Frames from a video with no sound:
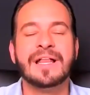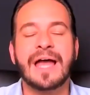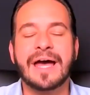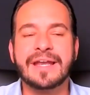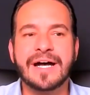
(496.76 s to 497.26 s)
okay.
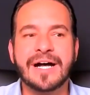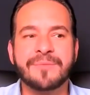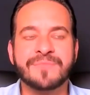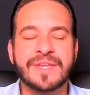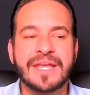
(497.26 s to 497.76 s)
And
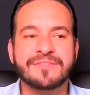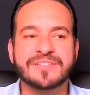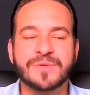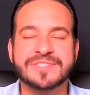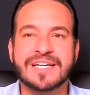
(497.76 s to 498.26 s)
um,
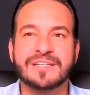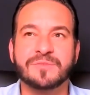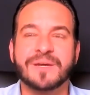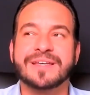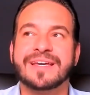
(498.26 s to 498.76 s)
if someone
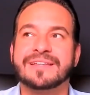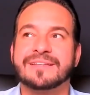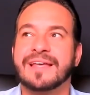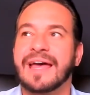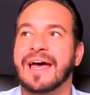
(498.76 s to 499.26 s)
says, "Look, my
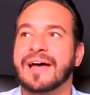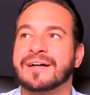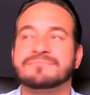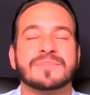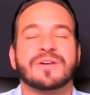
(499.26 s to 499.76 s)
kid
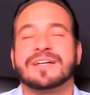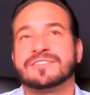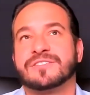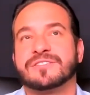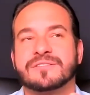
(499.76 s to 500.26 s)
ha you know,
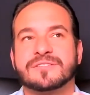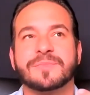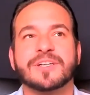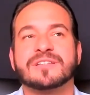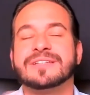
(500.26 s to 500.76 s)
has
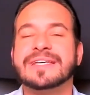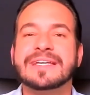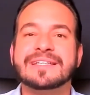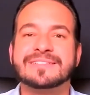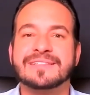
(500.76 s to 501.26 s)
certain special
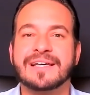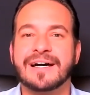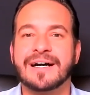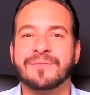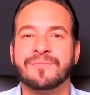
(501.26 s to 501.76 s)
needs,"
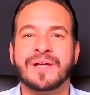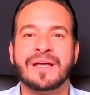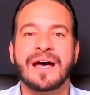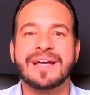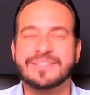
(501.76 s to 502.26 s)

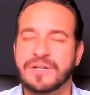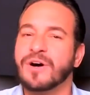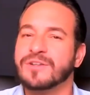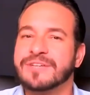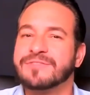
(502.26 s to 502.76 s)
um, I guess
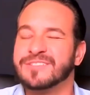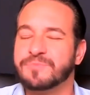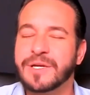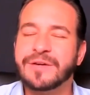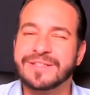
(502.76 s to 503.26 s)
you also have
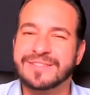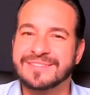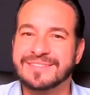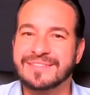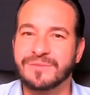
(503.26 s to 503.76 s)

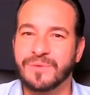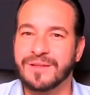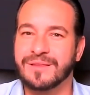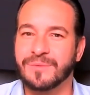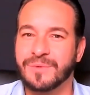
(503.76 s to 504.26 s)
experience
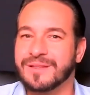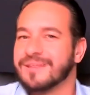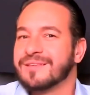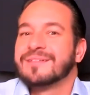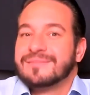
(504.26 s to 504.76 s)
with
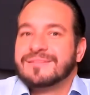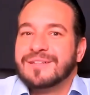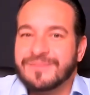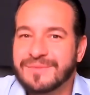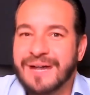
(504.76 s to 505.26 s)
with uh, you
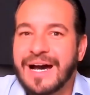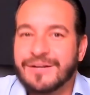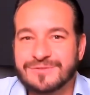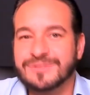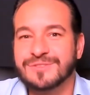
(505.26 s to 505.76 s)
know,
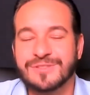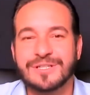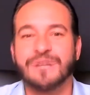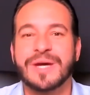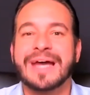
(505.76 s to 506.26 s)
how
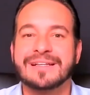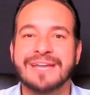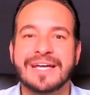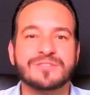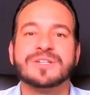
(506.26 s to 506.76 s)
to how to
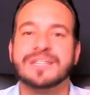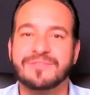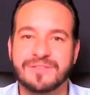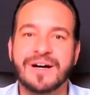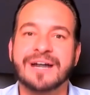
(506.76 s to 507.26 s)
handle that, and you can
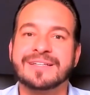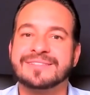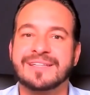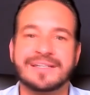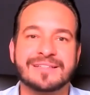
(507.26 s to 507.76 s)
give
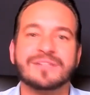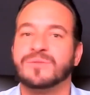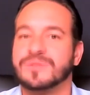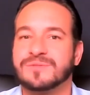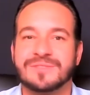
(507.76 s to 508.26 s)
advice and you
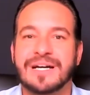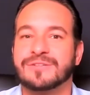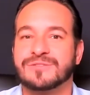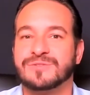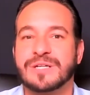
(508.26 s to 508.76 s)
know what
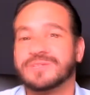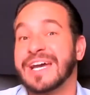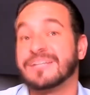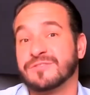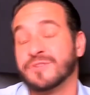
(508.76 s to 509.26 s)
how to how
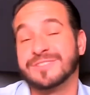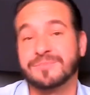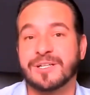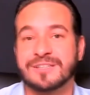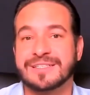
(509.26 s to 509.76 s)
to cater for
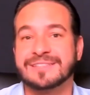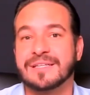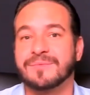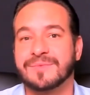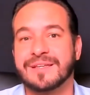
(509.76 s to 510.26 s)
these special
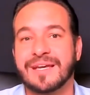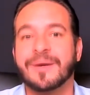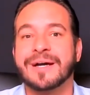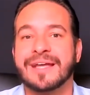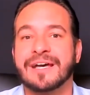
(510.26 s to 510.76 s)
needs that
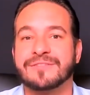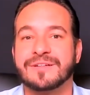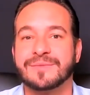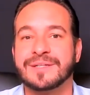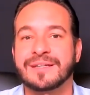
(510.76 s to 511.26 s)
they might
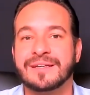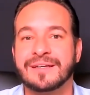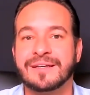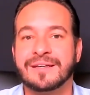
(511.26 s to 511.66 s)
have. I mean,